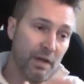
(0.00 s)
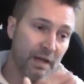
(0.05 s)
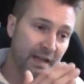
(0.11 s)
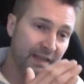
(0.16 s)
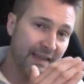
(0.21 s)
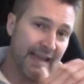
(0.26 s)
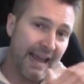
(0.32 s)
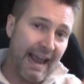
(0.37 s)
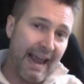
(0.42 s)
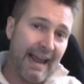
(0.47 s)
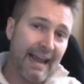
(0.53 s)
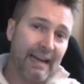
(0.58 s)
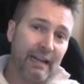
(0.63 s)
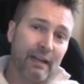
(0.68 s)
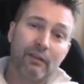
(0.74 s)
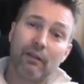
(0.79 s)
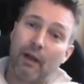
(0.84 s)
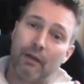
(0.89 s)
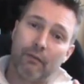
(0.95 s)
In the
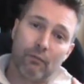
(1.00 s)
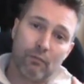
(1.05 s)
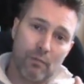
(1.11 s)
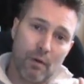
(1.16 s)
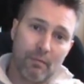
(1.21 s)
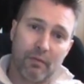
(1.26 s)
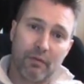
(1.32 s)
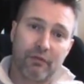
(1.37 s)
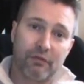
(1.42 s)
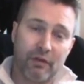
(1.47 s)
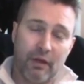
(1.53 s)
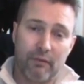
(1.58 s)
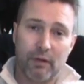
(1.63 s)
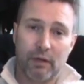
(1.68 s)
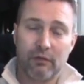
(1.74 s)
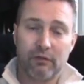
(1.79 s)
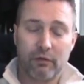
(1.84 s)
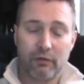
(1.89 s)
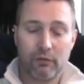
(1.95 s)
80s, I even remember the
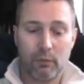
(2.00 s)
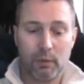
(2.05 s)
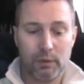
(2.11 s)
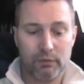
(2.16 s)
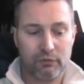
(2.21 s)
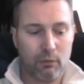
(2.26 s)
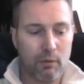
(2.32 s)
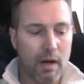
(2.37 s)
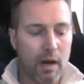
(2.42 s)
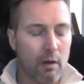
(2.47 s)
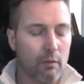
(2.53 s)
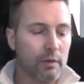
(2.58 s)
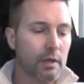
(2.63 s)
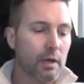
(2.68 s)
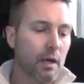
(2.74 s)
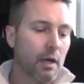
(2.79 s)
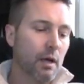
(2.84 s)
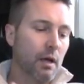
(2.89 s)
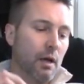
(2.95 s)
70s because I was
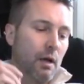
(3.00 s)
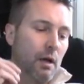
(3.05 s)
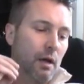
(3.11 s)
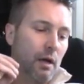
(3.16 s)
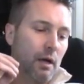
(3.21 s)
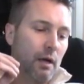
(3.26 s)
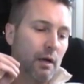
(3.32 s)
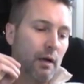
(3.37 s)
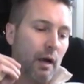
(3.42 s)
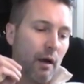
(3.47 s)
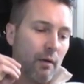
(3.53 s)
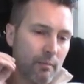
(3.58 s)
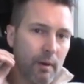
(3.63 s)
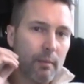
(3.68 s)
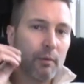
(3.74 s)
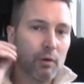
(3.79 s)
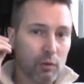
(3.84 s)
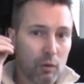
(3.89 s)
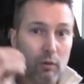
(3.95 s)
around. I
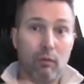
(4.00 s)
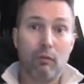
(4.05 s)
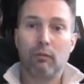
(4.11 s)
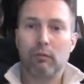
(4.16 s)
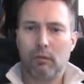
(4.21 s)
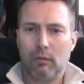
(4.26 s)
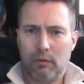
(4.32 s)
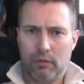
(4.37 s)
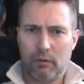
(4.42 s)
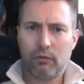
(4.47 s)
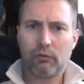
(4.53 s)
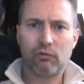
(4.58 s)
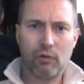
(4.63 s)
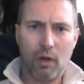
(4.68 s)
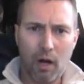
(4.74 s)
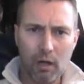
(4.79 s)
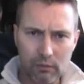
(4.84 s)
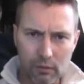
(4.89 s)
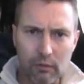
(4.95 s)
remember lawyers,
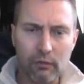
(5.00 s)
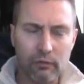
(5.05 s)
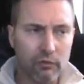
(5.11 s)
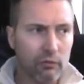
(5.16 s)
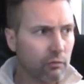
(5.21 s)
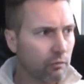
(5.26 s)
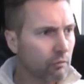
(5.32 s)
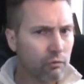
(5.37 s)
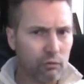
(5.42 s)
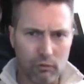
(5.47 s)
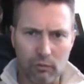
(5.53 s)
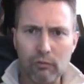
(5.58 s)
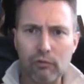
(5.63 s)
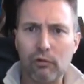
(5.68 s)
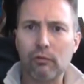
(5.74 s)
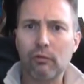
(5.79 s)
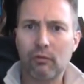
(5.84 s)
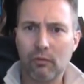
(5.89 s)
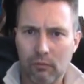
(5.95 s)
doctors,
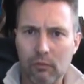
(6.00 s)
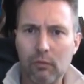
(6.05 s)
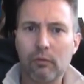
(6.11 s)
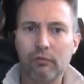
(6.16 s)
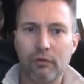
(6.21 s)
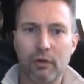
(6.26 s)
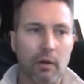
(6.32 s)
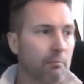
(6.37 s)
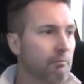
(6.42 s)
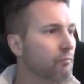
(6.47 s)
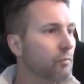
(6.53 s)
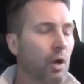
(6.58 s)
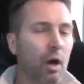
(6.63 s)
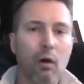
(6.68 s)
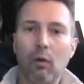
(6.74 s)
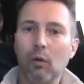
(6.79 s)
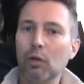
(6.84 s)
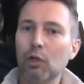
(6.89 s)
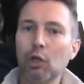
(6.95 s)
surgeons, all those things.
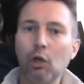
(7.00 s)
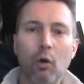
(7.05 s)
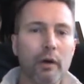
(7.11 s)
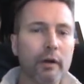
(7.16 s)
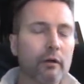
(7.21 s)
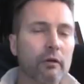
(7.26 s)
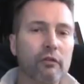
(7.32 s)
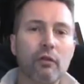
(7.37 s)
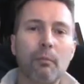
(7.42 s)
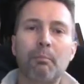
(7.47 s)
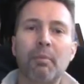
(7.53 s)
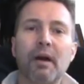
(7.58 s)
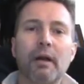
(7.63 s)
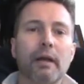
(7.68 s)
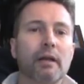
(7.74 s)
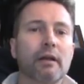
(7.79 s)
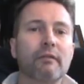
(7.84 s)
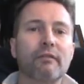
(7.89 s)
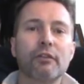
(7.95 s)
No, lawyer is a
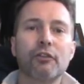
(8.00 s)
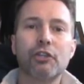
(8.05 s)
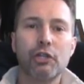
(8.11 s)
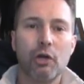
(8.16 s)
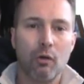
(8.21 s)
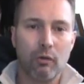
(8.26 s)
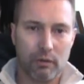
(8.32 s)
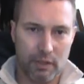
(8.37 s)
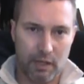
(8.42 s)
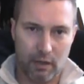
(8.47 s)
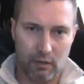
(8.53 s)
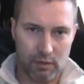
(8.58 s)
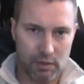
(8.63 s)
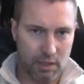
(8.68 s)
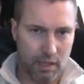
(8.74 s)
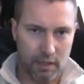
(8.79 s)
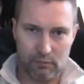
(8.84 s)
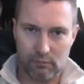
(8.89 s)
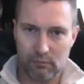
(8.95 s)
butt end of a joke now
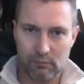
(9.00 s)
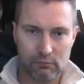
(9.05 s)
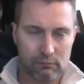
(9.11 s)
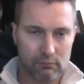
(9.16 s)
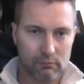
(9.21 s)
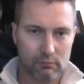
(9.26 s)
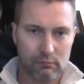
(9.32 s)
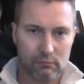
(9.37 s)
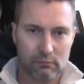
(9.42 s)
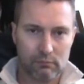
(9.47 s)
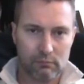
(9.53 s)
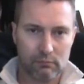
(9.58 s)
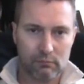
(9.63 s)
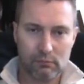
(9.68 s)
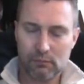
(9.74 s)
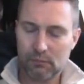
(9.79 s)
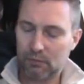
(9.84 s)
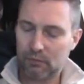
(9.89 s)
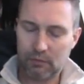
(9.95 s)
title.
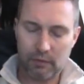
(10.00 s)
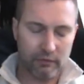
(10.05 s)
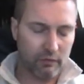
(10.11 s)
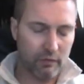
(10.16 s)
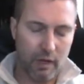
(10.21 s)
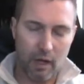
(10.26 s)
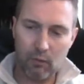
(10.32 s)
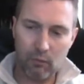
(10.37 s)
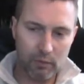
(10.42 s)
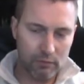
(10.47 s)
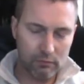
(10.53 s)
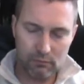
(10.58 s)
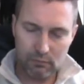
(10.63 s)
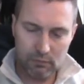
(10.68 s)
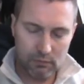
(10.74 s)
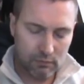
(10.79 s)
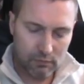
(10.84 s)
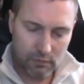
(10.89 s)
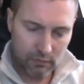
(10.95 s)
That's not what,
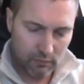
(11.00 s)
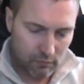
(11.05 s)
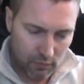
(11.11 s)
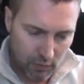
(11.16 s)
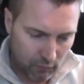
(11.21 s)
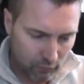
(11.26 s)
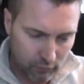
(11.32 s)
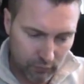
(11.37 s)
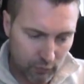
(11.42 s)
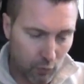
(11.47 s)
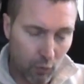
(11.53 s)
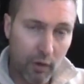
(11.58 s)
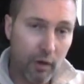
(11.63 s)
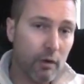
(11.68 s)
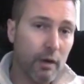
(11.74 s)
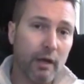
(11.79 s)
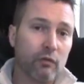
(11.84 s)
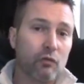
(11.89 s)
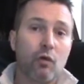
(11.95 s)
no,
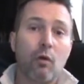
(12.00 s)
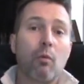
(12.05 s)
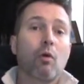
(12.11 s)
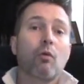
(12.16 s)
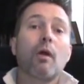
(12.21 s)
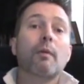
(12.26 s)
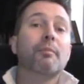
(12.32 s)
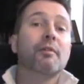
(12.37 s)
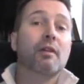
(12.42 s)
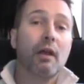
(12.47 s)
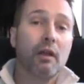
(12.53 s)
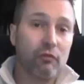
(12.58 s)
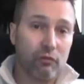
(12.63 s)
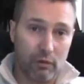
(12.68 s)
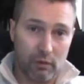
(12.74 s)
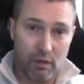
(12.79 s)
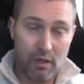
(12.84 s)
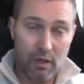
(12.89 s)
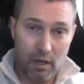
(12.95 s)
lawyer has no more
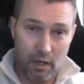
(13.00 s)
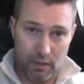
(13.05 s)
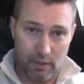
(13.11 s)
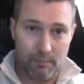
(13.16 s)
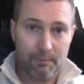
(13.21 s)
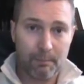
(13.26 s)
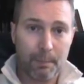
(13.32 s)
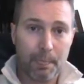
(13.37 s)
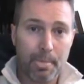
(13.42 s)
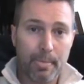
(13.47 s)
reputation, none.